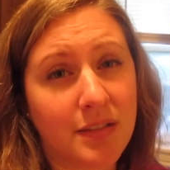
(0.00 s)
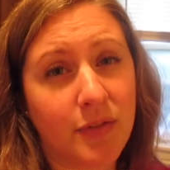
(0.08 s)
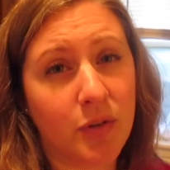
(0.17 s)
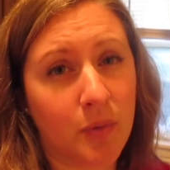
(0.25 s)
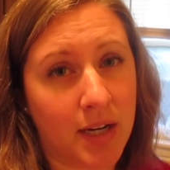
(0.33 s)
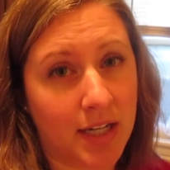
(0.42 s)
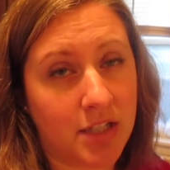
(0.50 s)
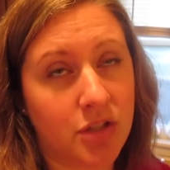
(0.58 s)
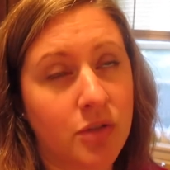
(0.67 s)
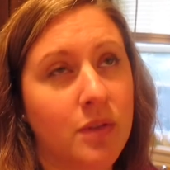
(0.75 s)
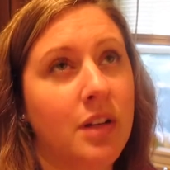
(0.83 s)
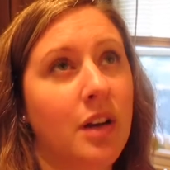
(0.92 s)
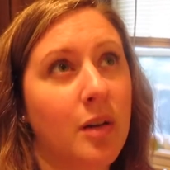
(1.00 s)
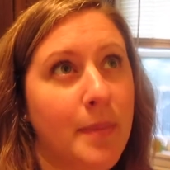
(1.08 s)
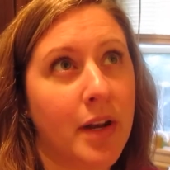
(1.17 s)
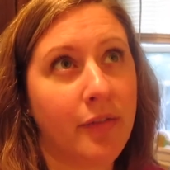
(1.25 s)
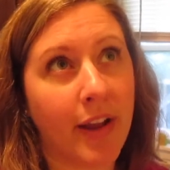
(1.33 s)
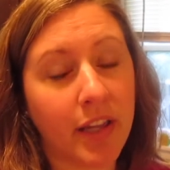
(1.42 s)
If you wanted to do a little
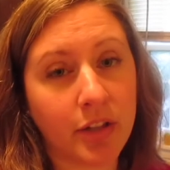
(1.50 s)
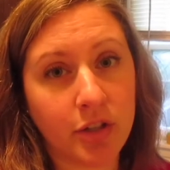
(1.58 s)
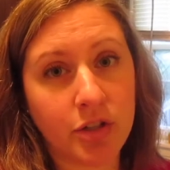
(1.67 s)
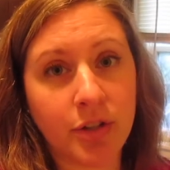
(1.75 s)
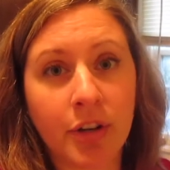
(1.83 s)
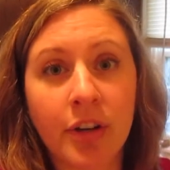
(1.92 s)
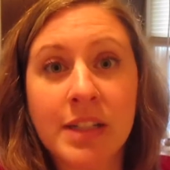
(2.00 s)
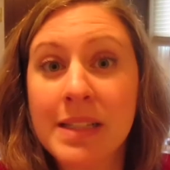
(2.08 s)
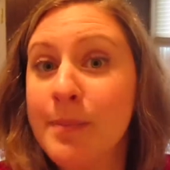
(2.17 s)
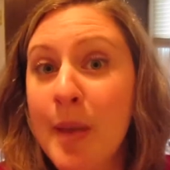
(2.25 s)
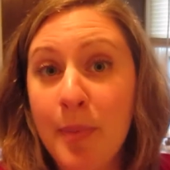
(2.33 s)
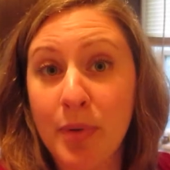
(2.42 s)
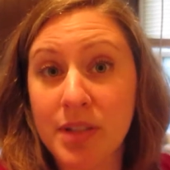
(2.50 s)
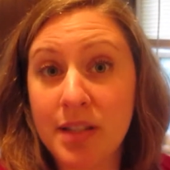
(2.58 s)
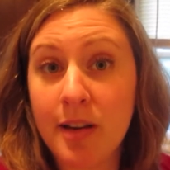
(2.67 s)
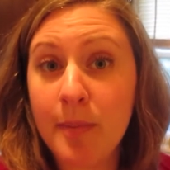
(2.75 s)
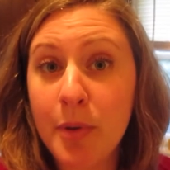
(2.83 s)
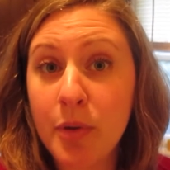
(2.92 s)
bit of regular sugar and some maple
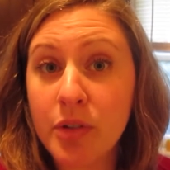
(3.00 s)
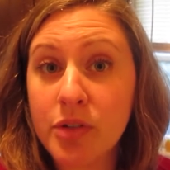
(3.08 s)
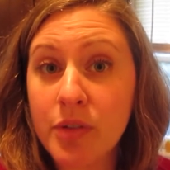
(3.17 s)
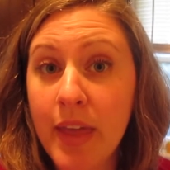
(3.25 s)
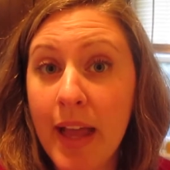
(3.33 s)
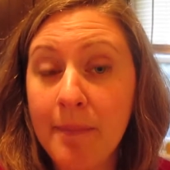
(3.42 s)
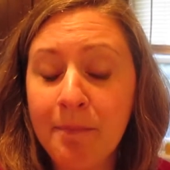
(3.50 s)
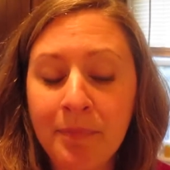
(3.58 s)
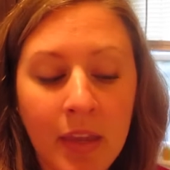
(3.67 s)
syrup, you could do that.